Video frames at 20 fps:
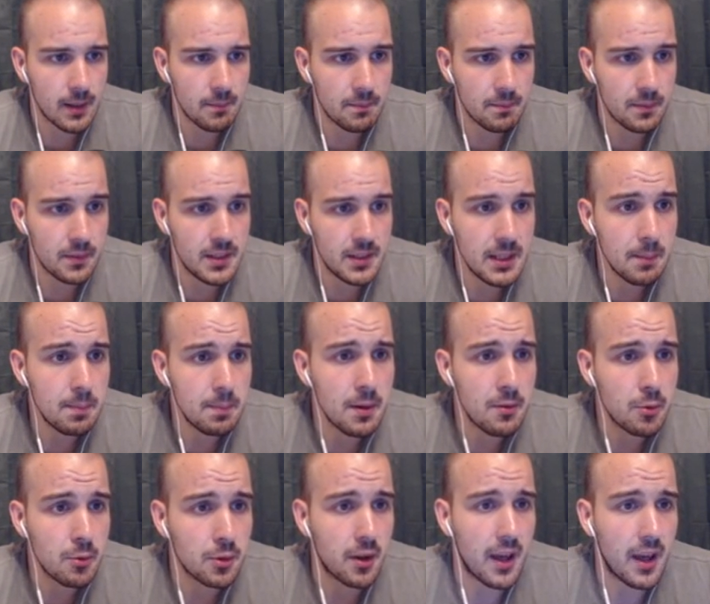Deeply
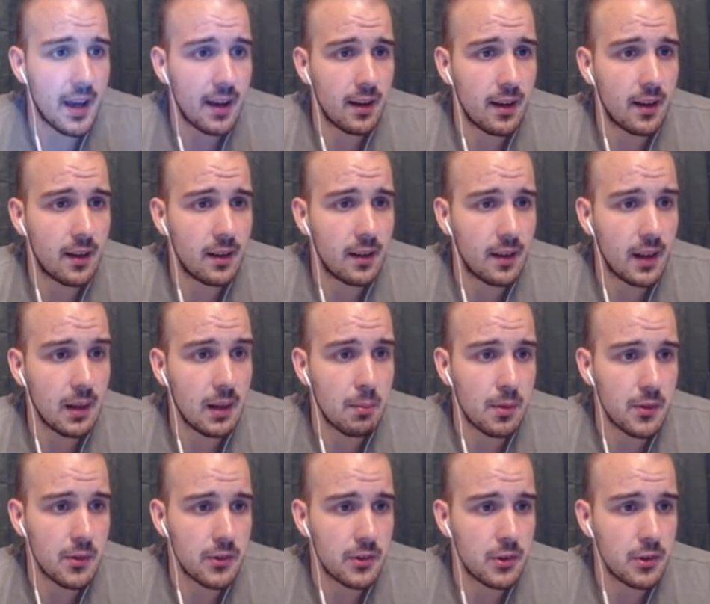Rooted
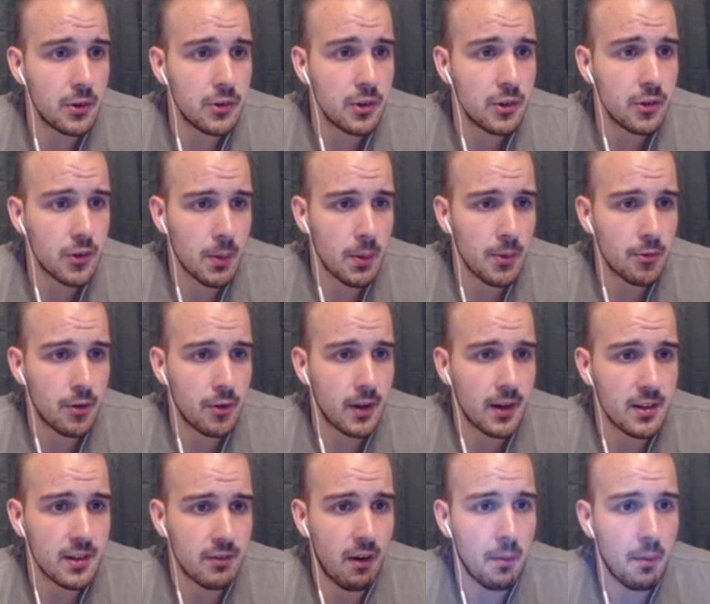Elements. Using Storm Strike
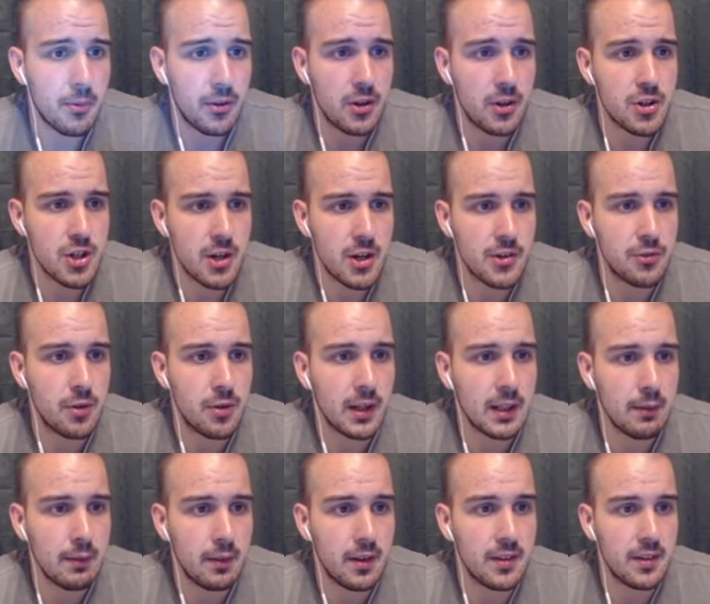has 5% chance to
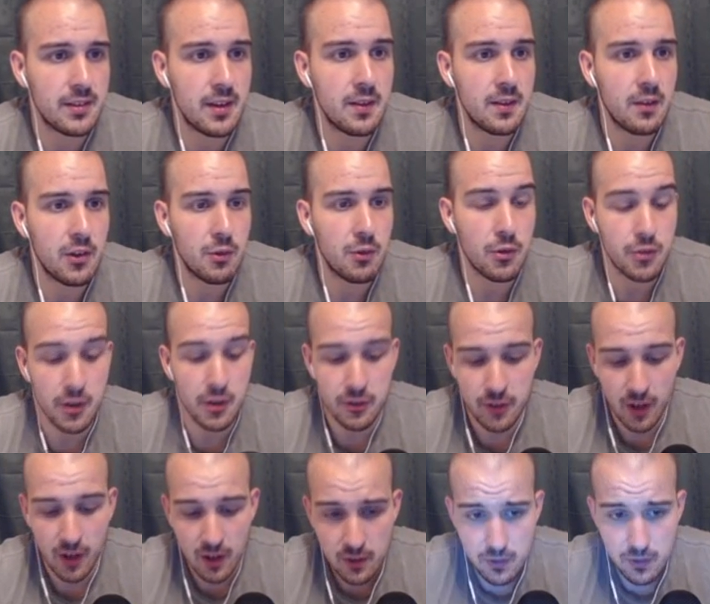activate Ascendance for 6
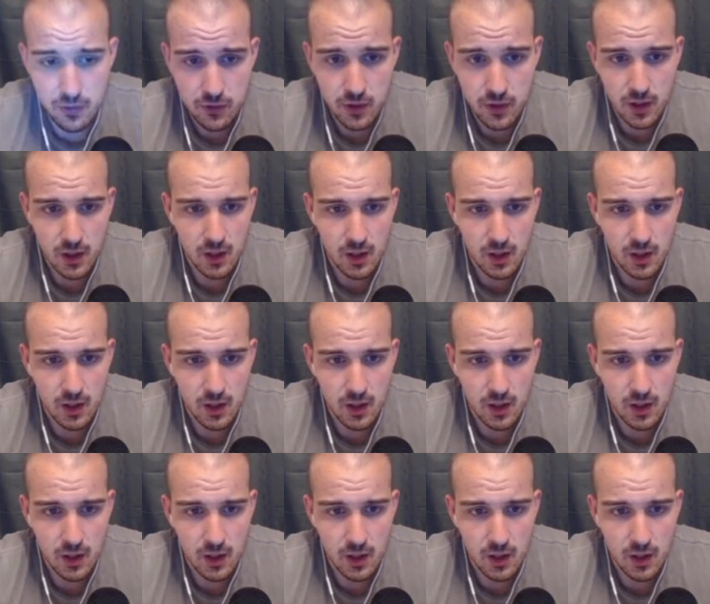seconds.